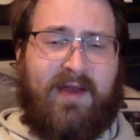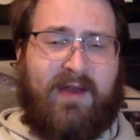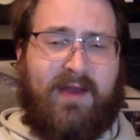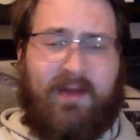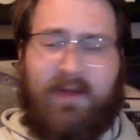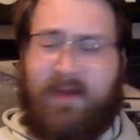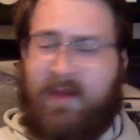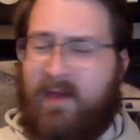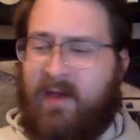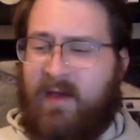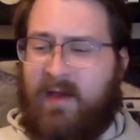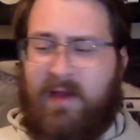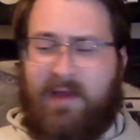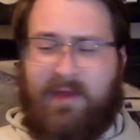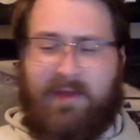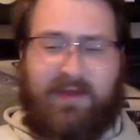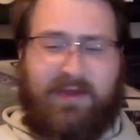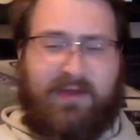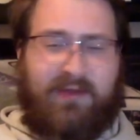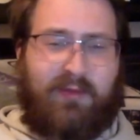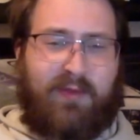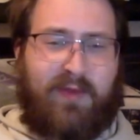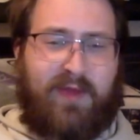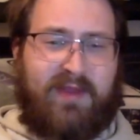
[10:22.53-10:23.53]
Now,
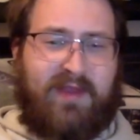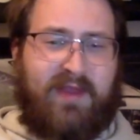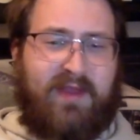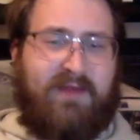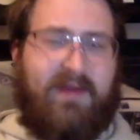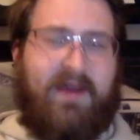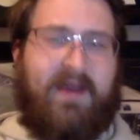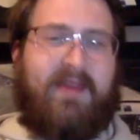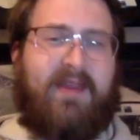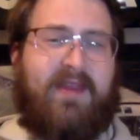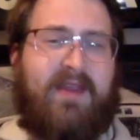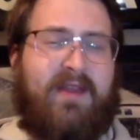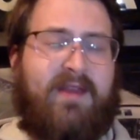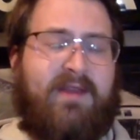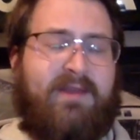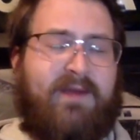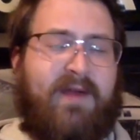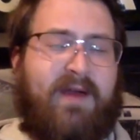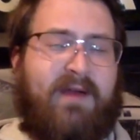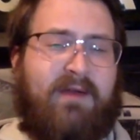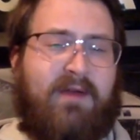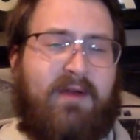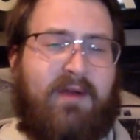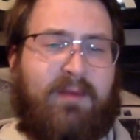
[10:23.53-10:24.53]
this week they've had the Indy
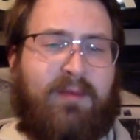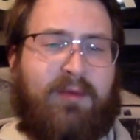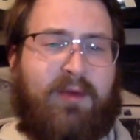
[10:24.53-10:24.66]
500